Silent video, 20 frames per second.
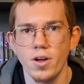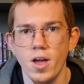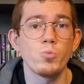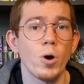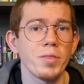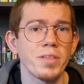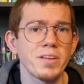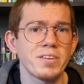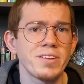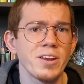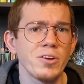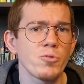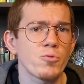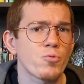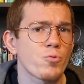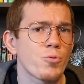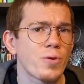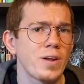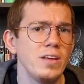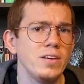While this
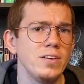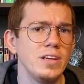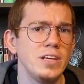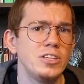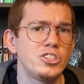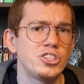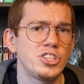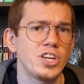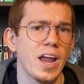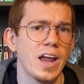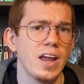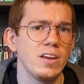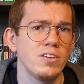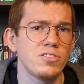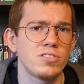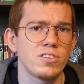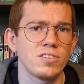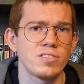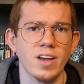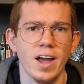didn't really
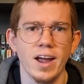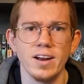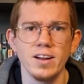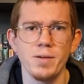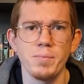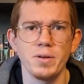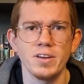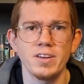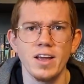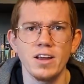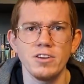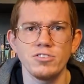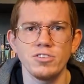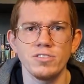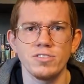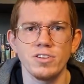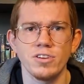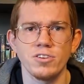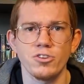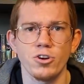change design
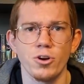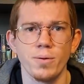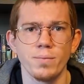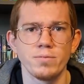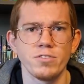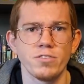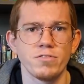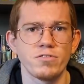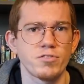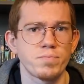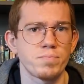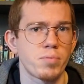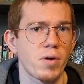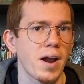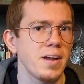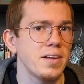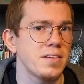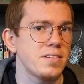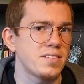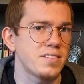limitations in terms of
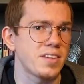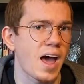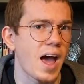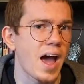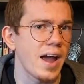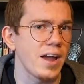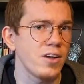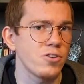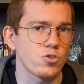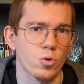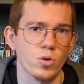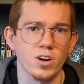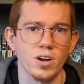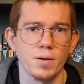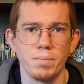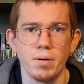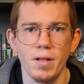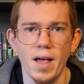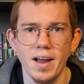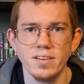sprite size or
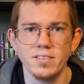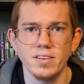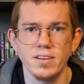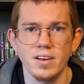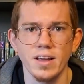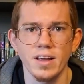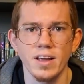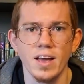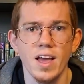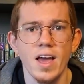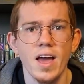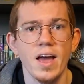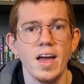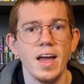complexity,